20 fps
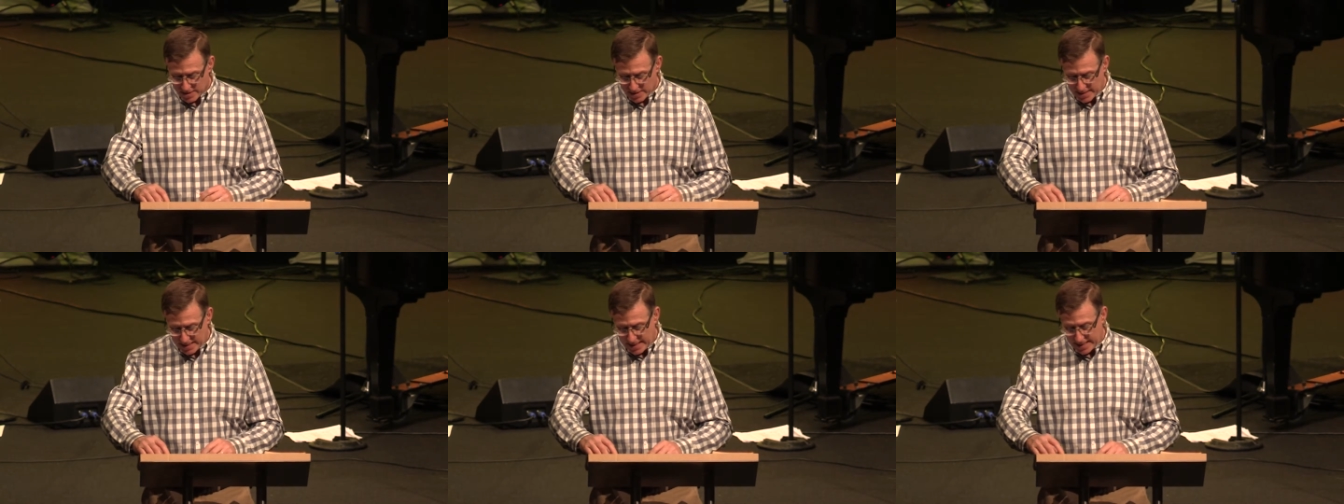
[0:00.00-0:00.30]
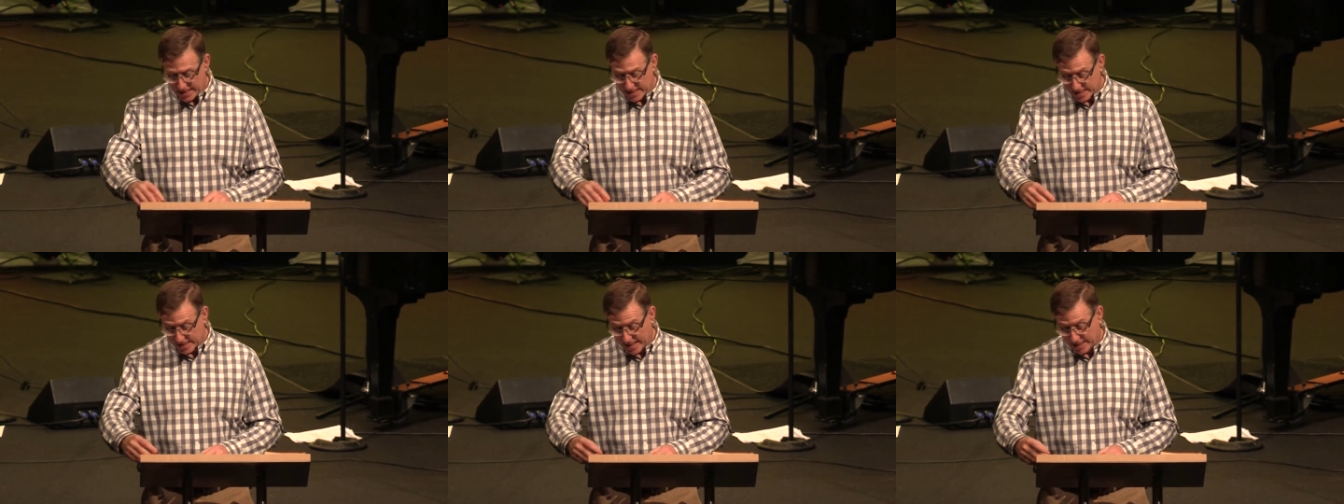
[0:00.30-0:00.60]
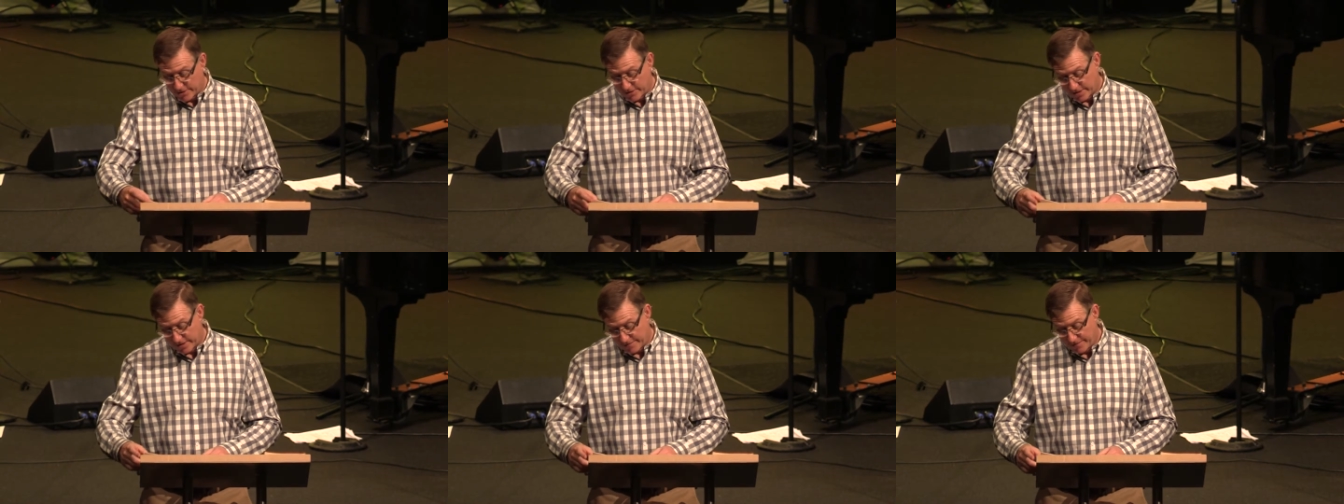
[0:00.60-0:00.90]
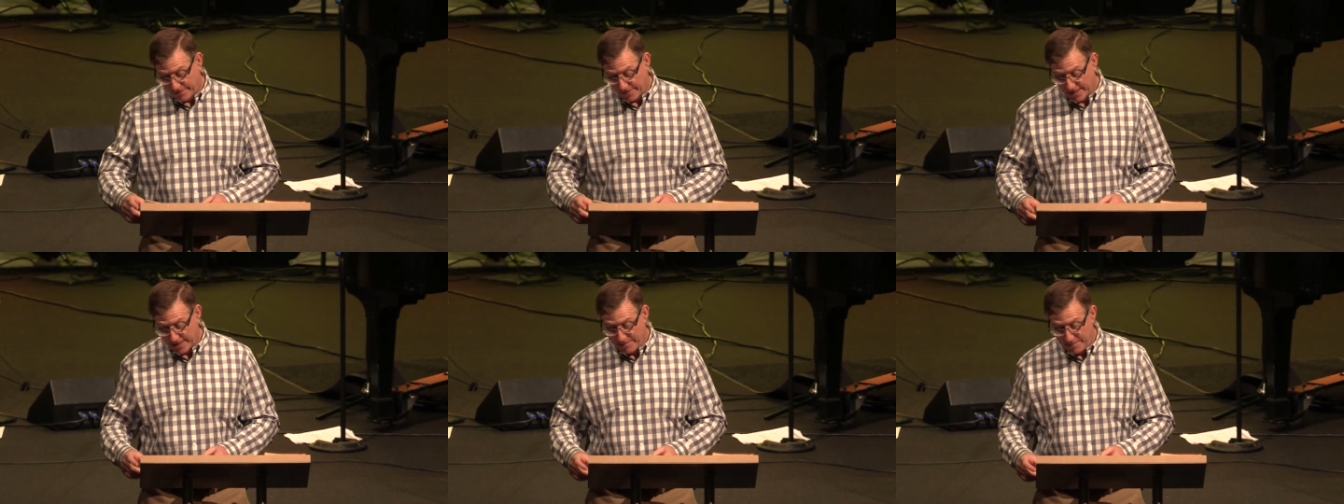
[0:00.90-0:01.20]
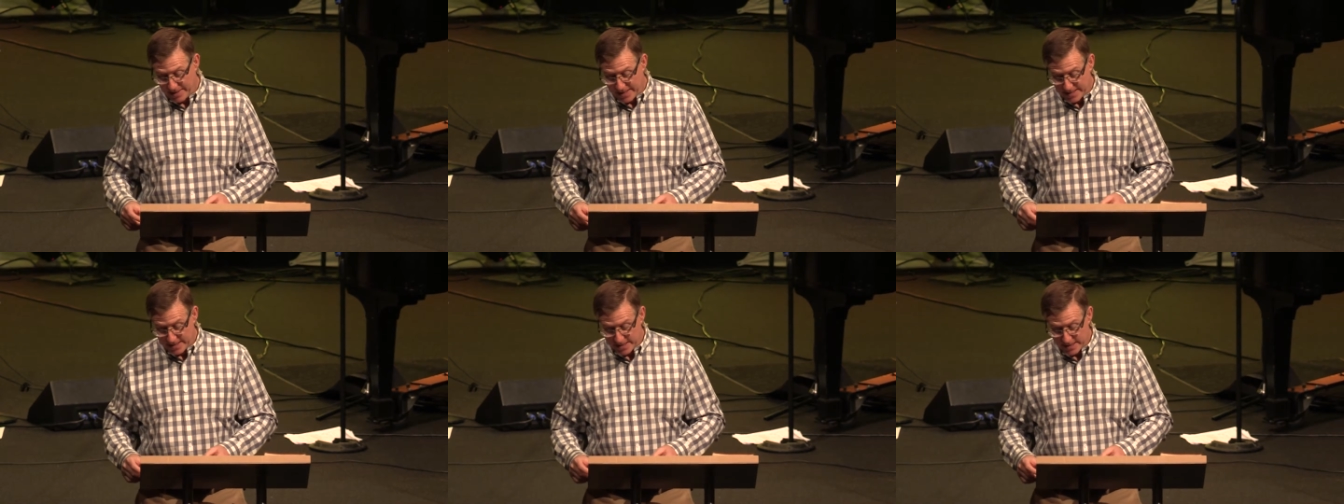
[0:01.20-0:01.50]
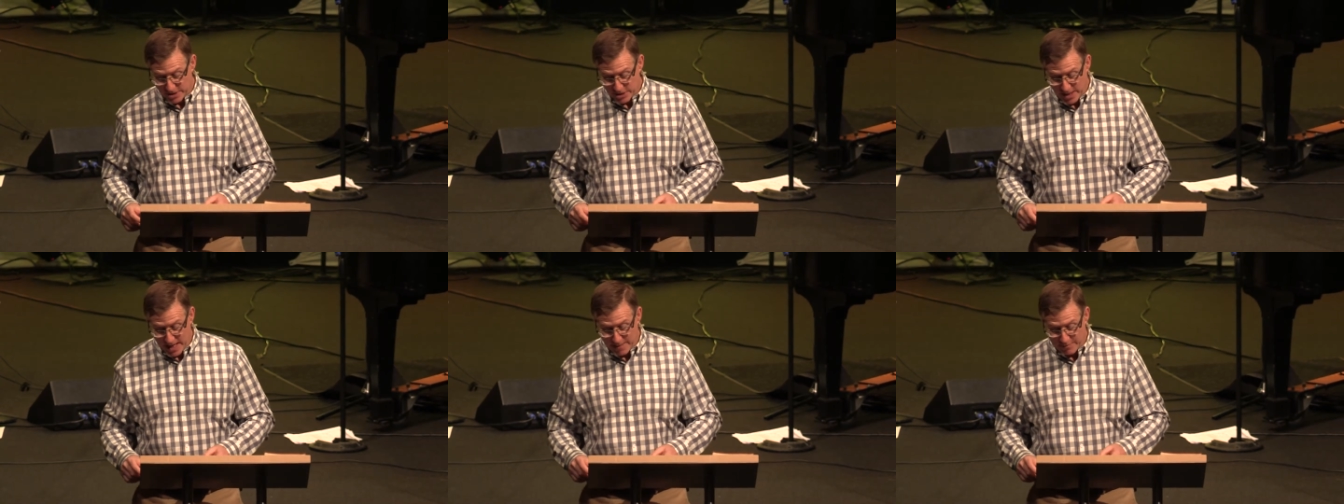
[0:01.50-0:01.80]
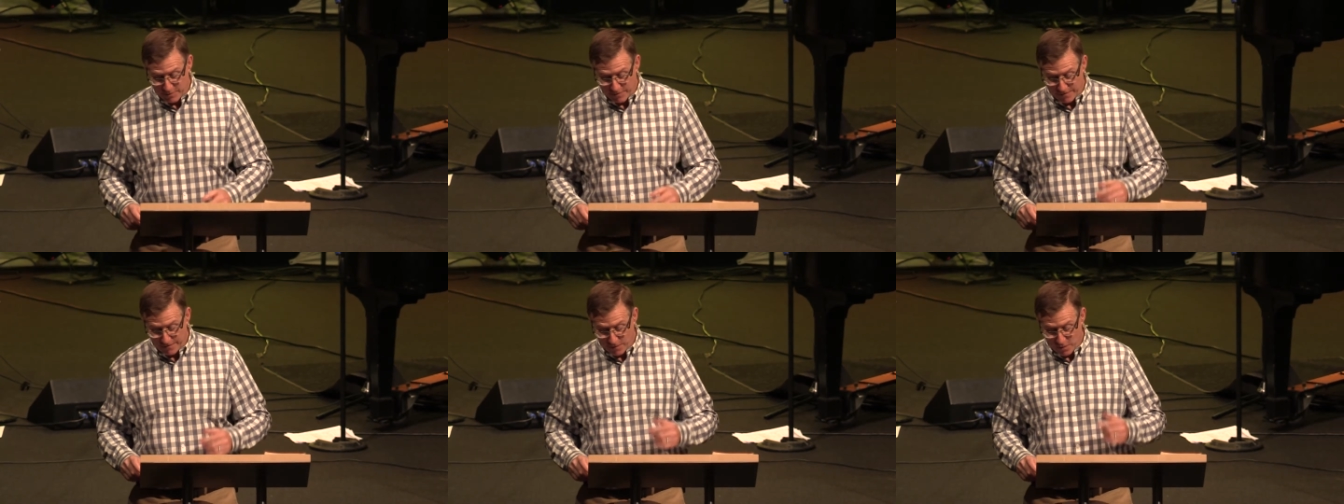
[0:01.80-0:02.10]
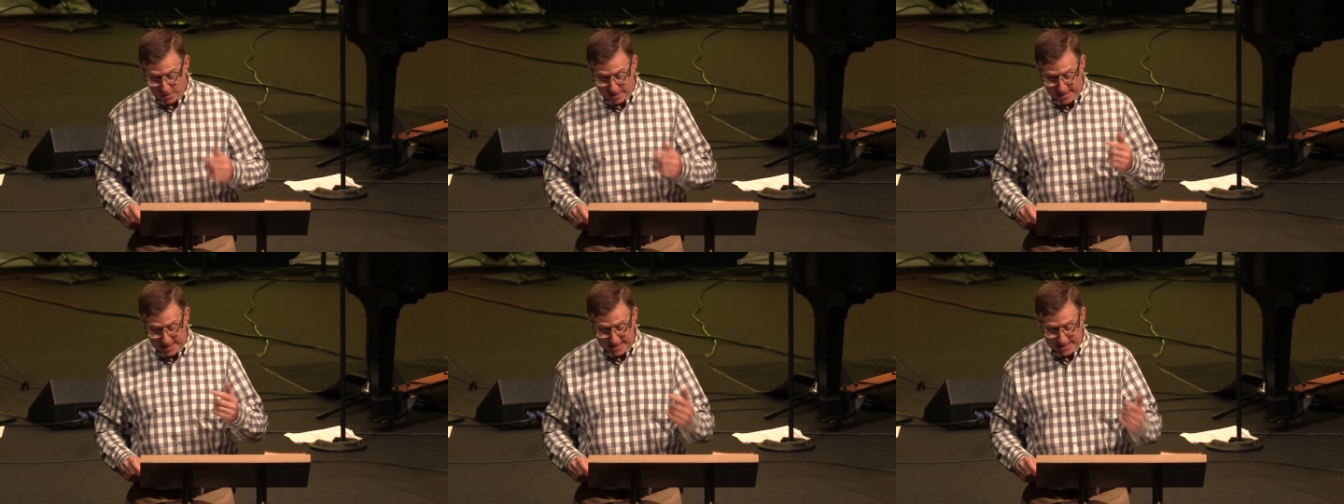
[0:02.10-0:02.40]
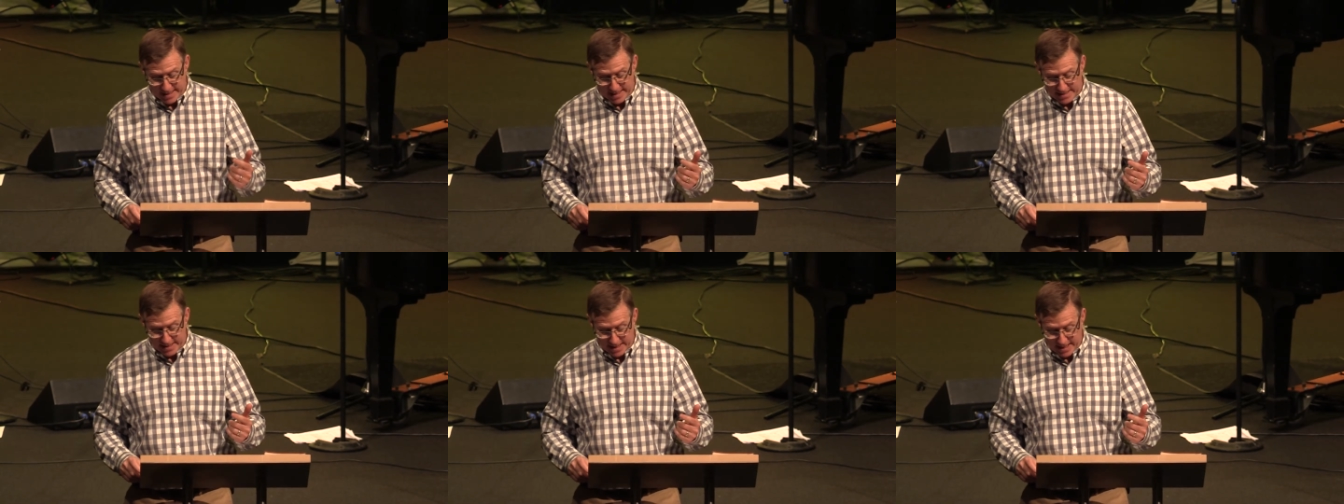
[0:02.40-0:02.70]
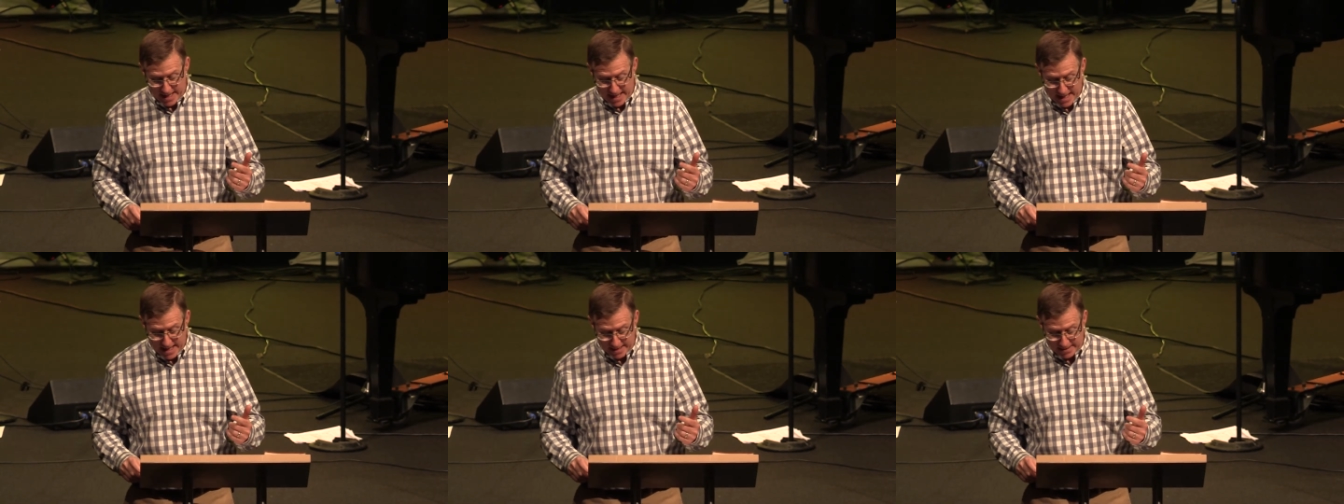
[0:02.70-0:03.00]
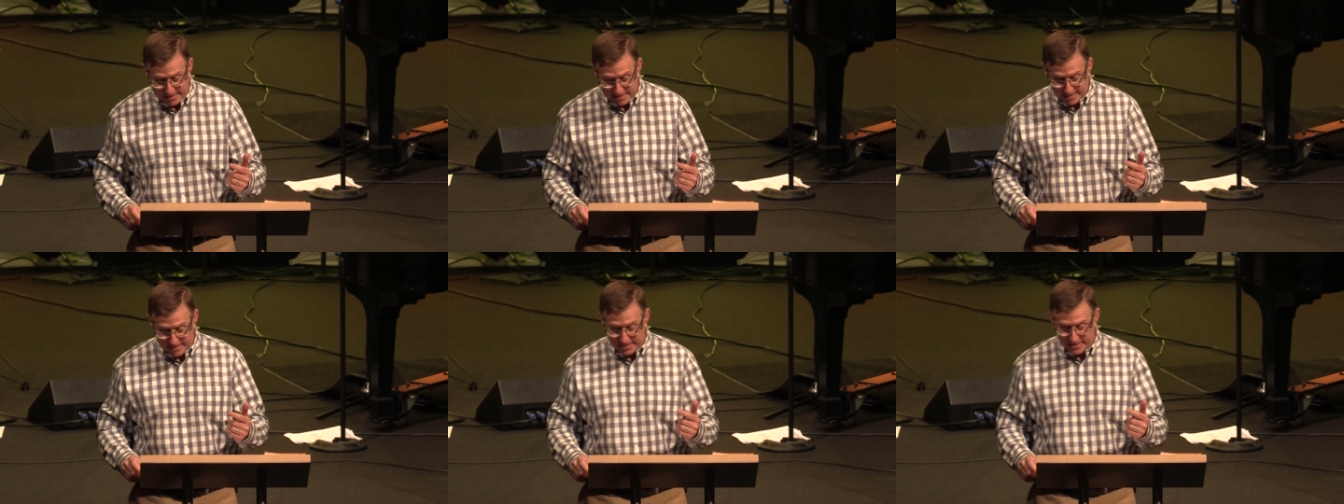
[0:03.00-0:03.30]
In his letter to the Philippians in chapter 4, he says again,